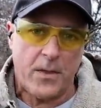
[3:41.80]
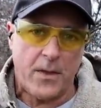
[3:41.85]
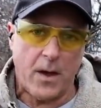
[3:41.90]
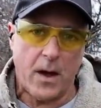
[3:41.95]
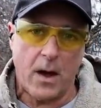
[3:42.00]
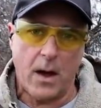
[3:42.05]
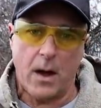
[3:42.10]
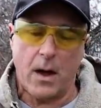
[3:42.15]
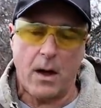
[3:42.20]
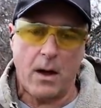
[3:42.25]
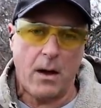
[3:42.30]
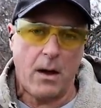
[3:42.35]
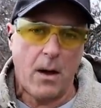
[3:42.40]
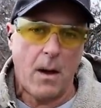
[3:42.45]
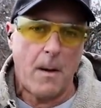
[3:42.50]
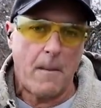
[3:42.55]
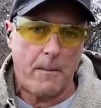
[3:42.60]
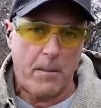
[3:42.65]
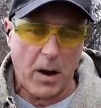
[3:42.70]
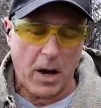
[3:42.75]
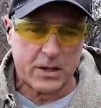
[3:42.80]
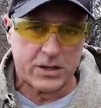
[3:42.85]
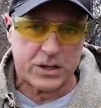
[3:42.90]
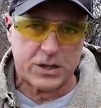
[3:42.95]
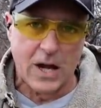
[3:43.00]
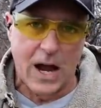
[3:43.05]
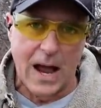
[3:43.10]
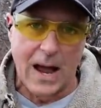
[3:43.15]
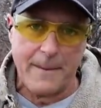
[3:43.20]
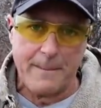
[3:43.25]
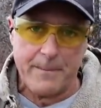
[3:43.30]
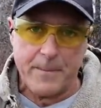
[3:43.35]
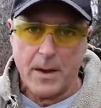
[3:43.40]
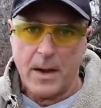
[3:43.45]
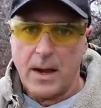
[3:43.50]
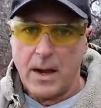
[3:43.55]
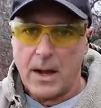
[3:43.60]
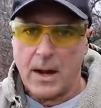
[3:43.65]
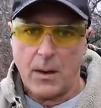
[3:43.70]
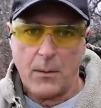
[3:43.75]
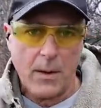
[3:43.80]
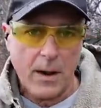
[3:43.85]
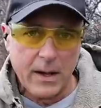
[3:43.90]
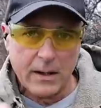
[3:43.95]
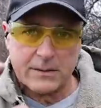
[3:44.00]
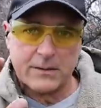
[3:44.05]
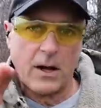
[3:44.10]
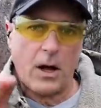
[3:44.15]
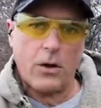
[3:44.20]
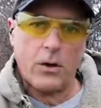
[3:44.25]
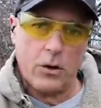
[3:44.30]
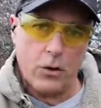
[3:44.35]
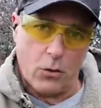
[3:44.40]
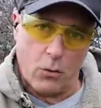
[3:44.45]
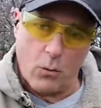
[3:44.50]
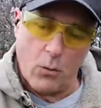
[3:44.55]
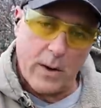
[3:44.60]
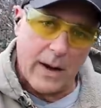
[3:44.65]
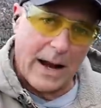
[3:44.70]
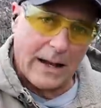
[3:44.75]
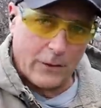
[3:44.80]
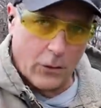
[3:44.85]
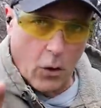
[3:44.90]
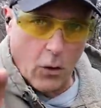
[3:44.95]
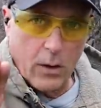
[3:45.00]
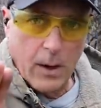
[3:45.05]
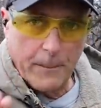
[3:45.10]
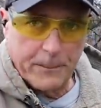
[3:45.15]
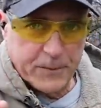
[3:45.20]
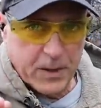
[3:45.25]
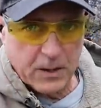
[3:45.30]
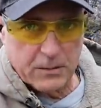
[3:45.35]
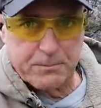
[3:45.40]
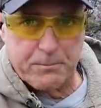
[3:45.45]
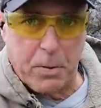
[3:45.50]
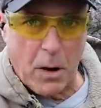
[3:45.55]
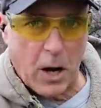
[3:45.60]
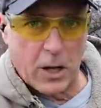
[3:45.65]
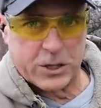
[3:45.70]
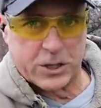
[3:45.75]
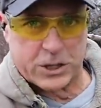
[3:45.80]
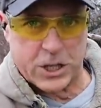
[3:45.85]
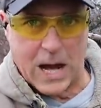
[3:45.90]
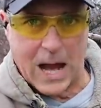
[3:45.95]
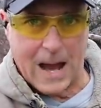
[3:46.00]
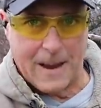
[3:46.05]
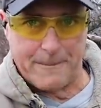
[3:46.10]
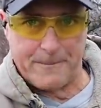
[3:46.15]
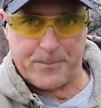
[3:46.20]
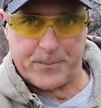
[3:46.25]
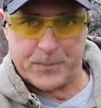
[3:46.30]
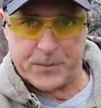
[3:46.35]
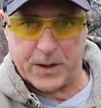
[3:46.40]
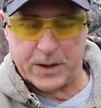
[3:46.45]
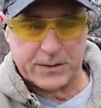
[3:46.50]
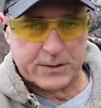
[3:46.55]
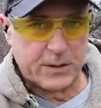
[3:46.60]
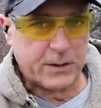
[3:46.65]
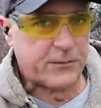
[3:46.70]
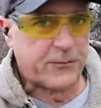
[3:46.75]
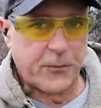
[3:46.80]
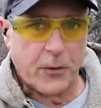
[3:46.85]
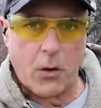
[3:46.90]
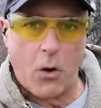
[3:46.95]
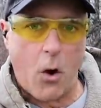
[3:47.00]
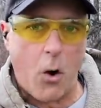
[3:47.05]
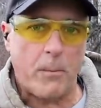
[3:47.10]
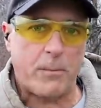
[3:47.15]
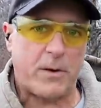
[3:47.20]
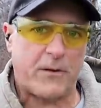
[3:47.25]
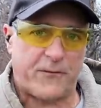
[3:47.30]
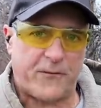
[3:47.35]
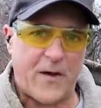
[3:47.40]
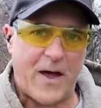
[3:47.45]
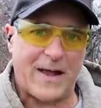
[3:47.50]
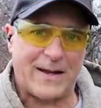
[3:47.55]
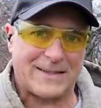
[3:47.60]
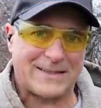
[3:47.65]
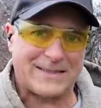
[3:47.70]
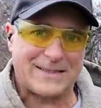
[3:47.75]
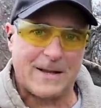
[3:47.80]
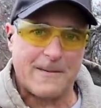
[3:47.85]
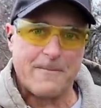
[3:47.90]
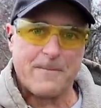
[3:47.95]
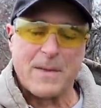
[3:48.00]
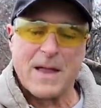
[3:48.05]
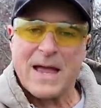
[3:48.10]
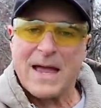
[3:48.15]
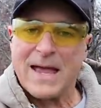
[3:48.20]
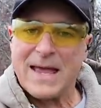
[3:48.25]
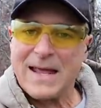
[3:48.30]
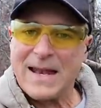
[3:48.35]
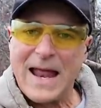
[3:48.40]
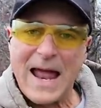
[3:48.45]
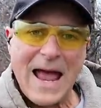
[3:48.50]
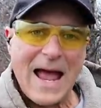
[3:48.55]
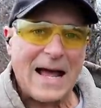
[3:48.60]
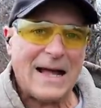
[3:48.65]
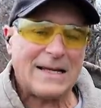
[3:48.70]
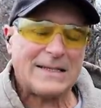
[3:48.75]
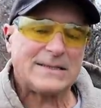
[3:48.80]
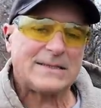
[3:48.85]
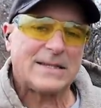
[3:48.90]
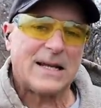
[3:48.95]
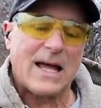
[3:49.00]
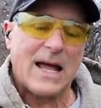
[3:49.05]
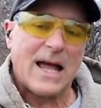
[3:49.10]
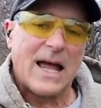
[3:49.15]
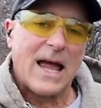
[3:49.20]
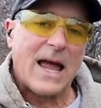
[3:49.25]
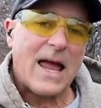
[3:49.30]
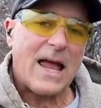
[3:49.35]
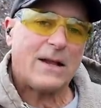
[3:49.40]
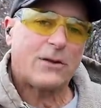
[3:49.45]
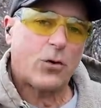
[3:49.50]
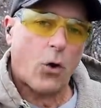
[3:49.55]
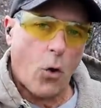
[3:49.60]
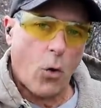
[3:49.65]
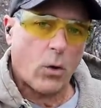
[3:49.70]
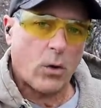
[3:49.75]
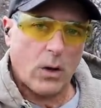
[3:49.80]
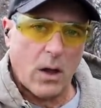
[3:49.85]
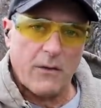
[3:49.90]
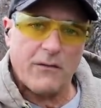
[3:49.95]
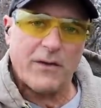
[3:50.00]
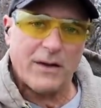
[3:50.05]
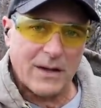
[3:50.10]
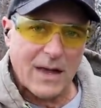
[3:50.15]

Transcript: the buckshot. And I want to tell you, when I load up this buckshot, this is for home defense. It has a total of